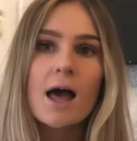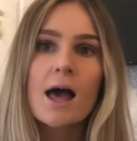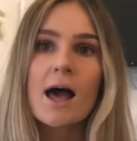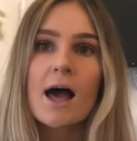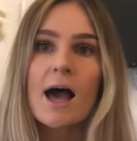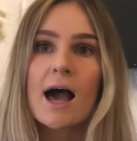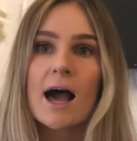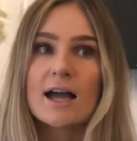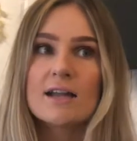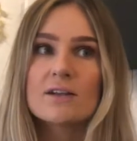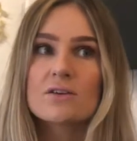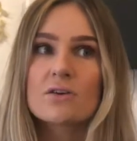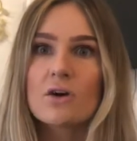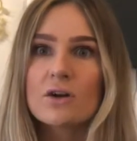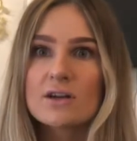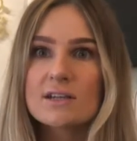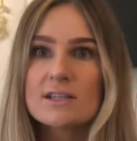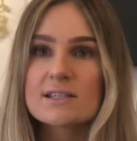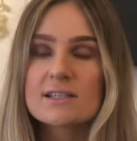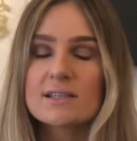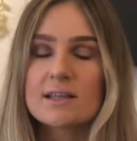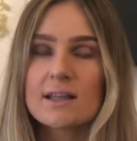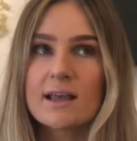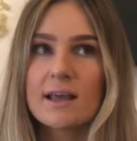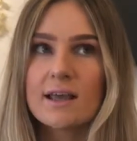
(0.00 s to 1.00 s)
And
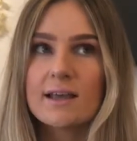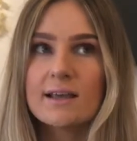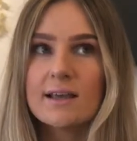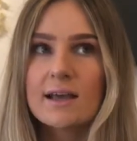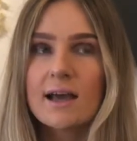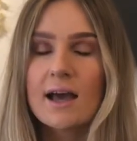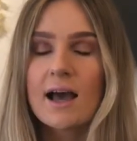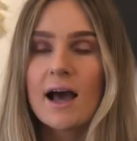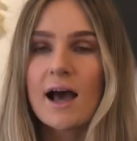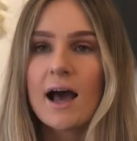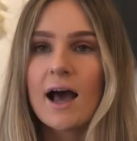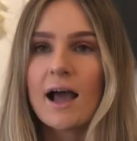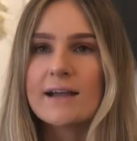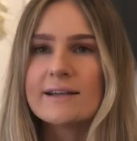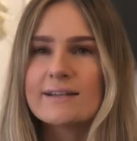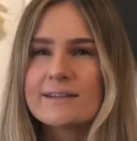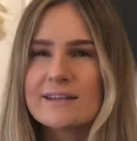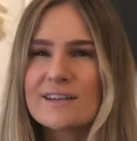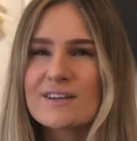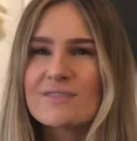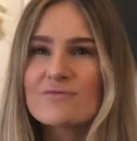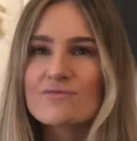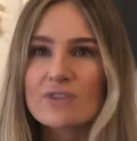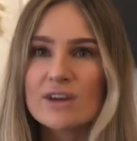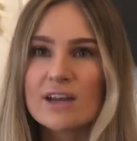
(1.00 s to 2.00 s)
honestly, I
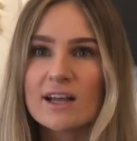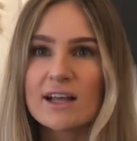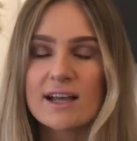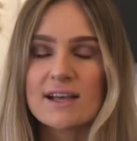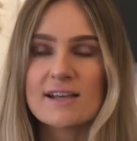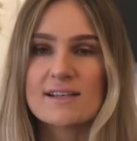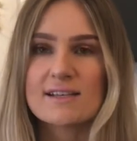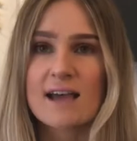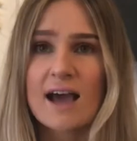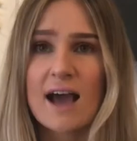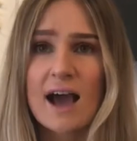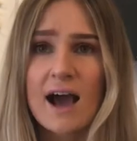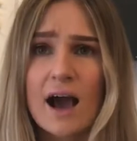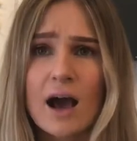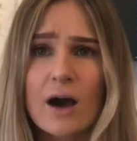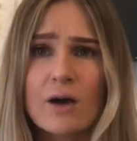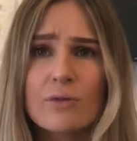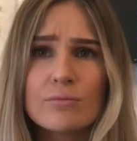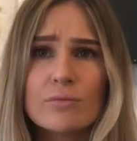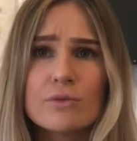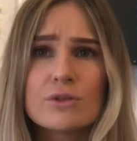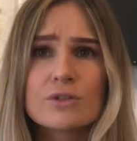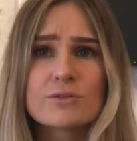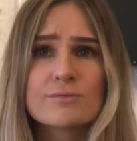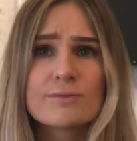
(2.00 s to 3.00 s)
didn't realise how
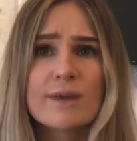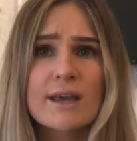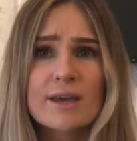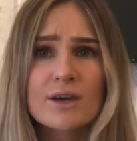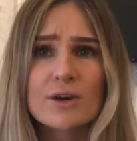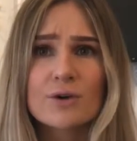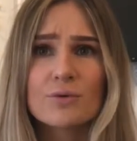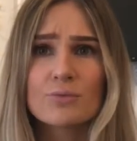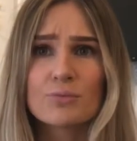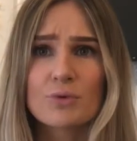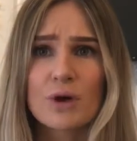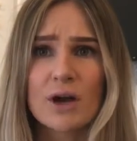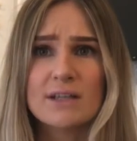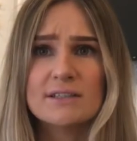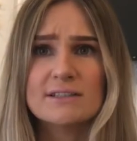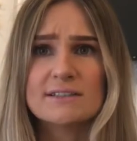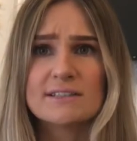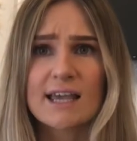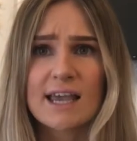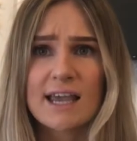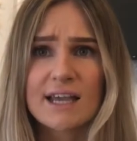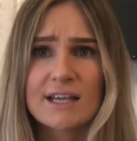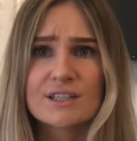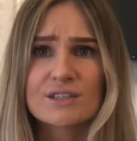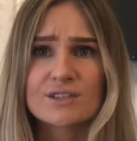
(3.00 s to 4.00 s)
much makeup brands
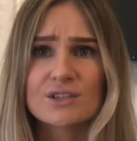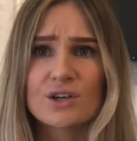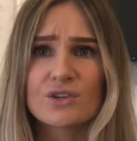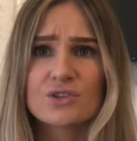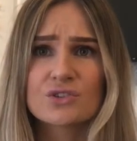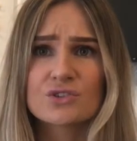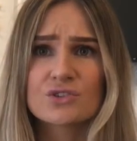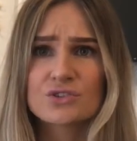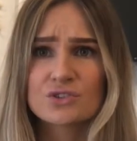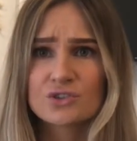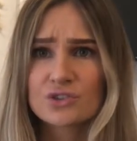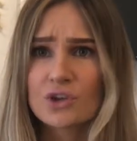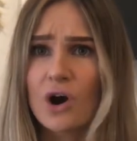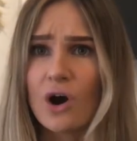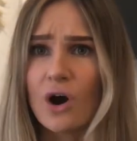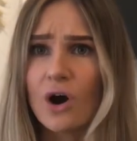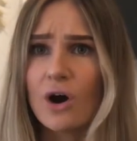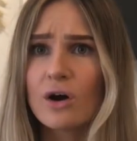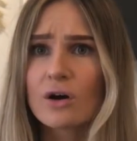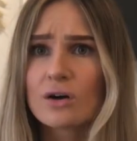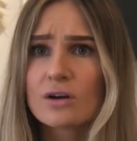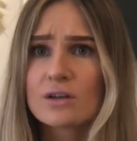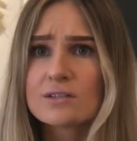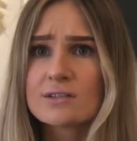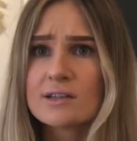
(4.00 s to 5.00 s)
ASOS
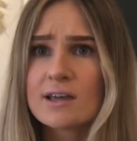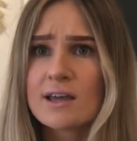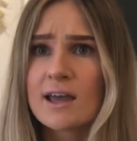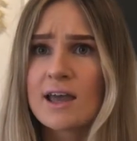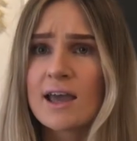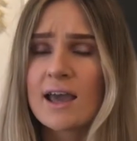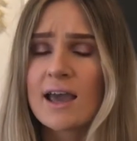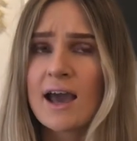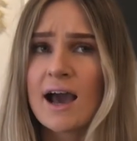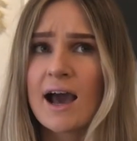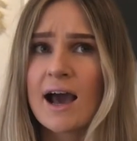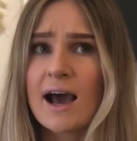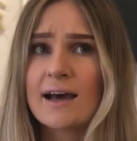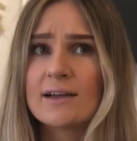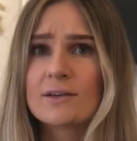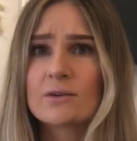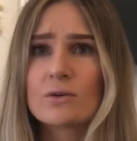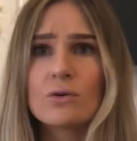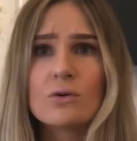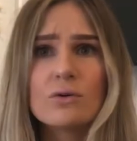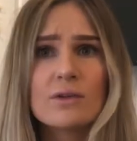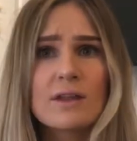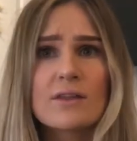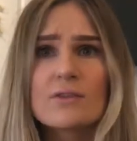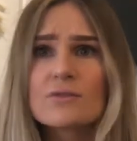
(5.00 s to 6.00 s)
stocked. Had
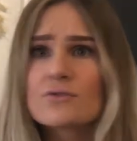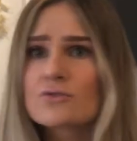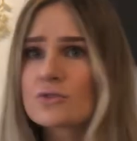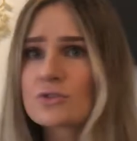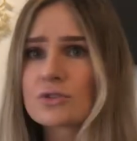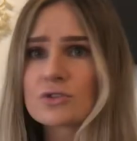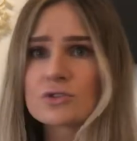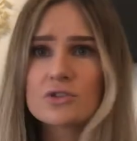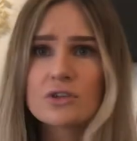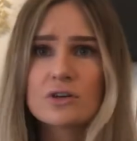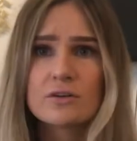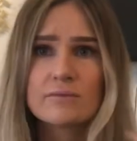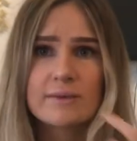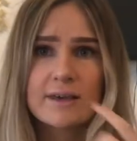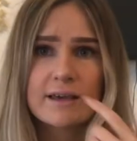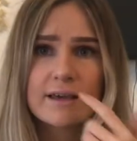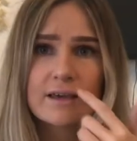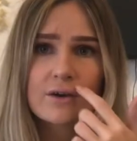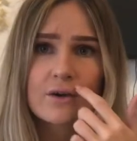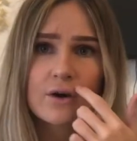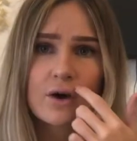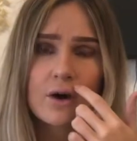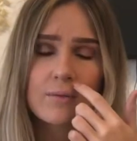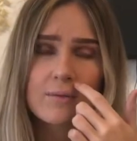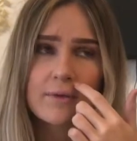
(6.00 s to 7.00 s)
all like the drugstore
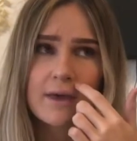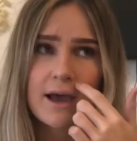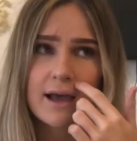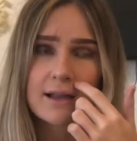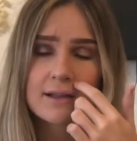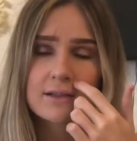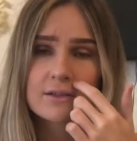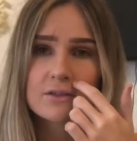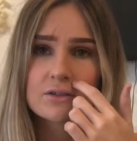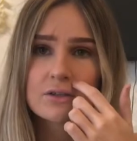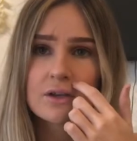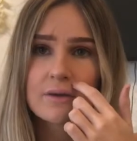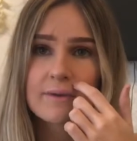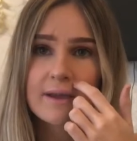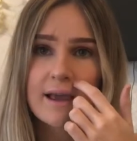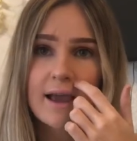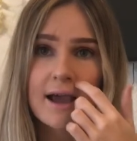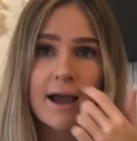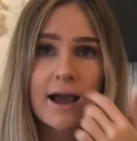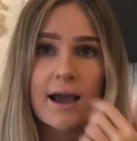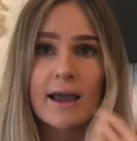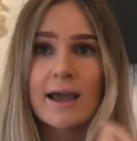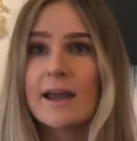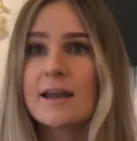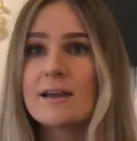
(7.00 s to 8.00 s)
makeup, They had so many
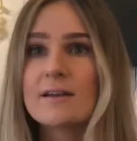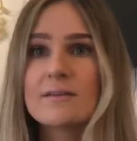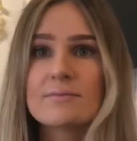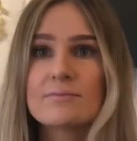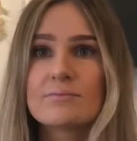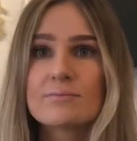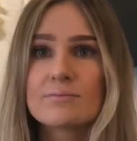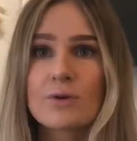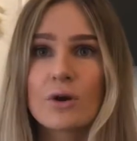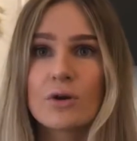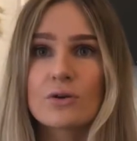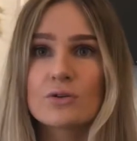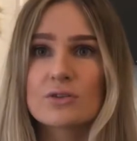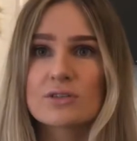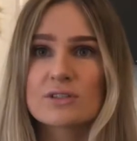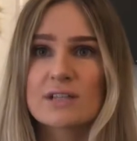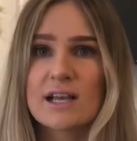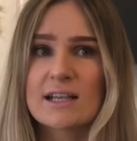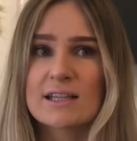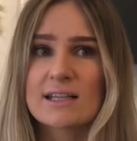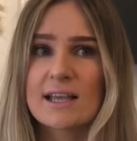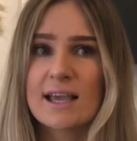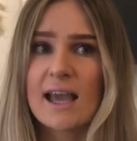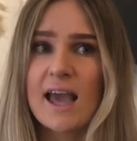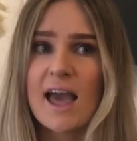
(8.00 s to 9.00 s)
high-end products,
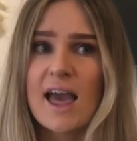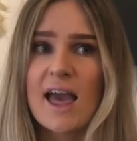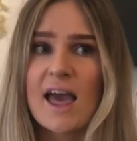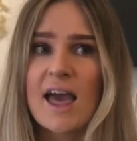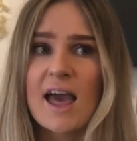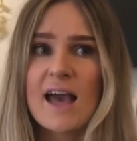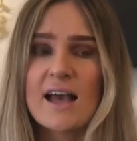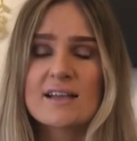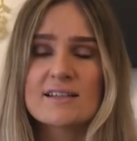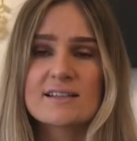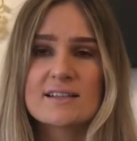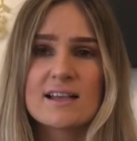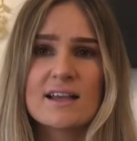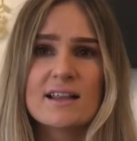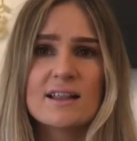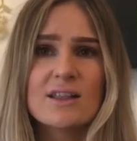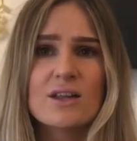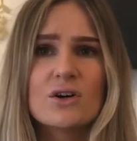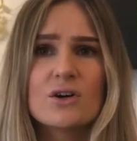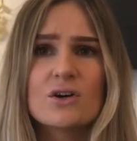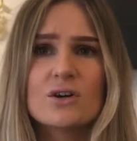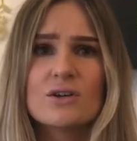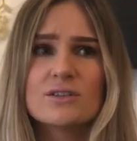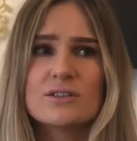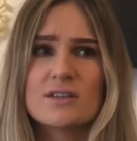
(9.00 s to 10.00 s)
has like Estee
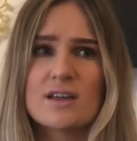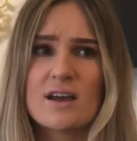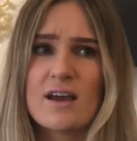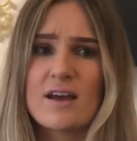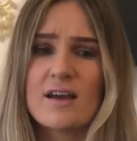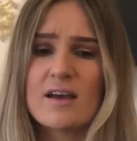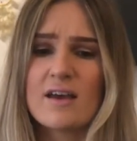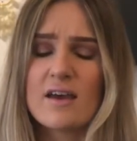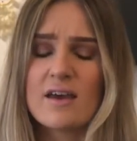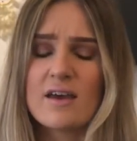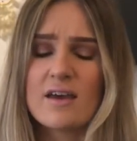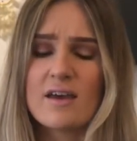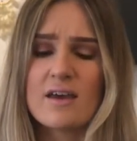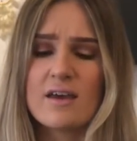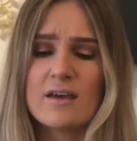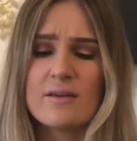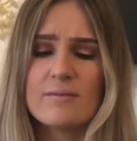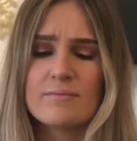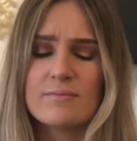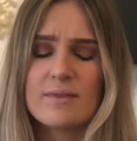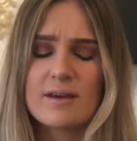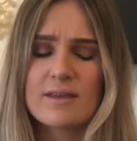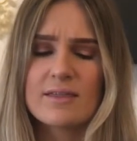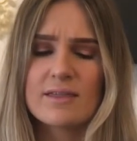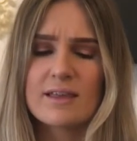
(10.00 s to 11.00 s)
Lauder, um, I
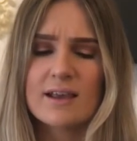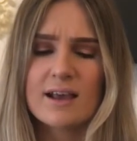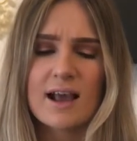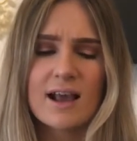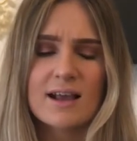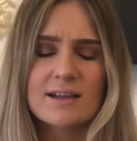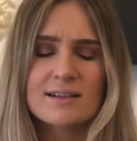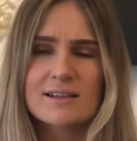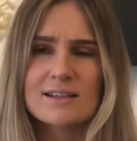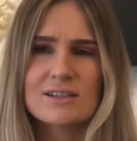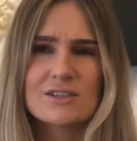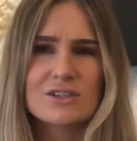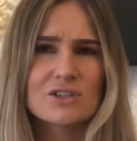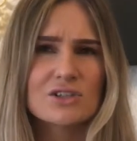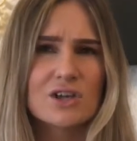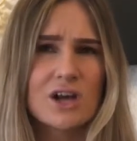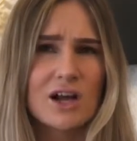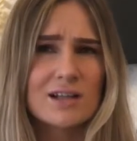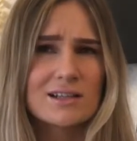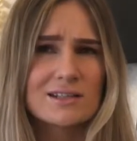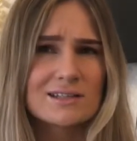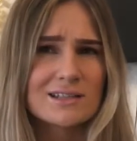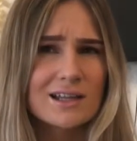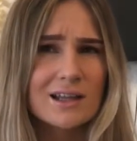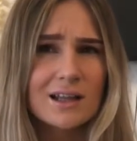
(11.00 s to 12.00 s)
think it has like
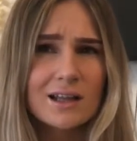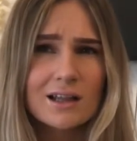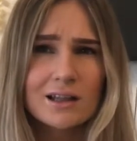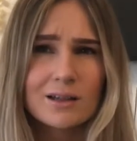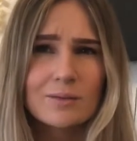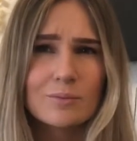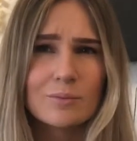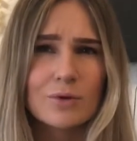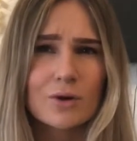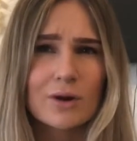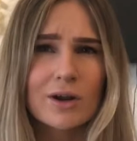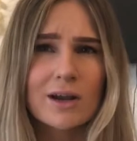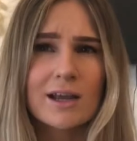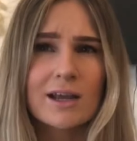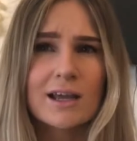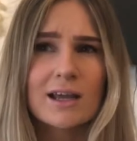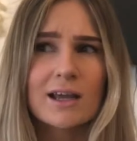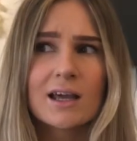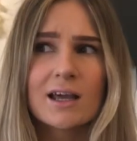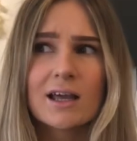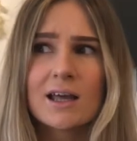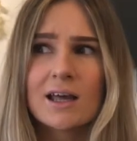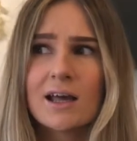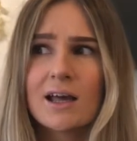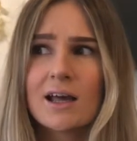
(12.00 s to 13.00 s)
Charlotte Tilbury,
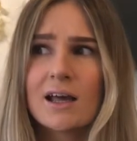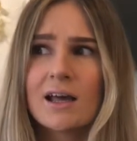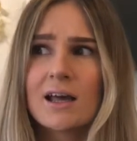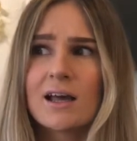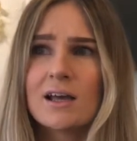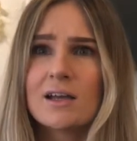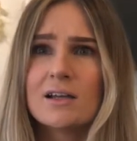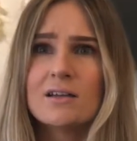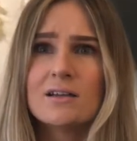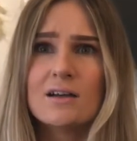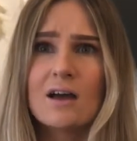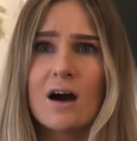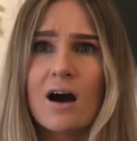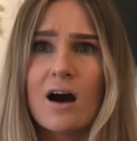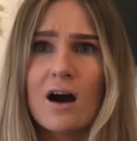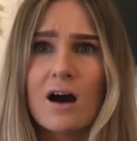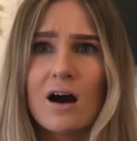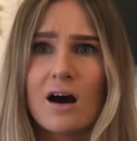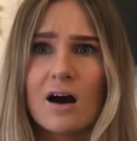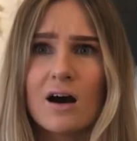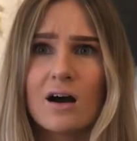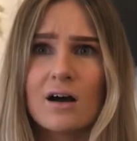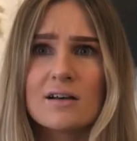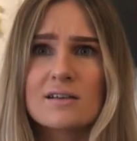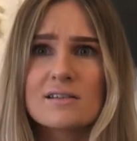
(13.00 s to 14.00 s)

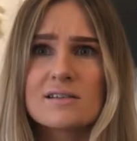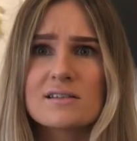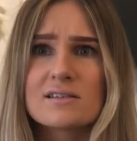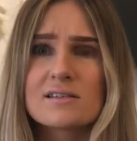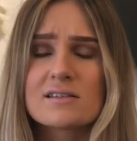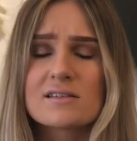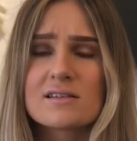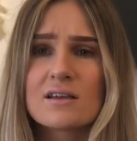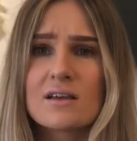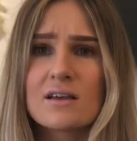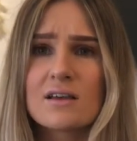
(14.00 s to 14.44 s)
NARS,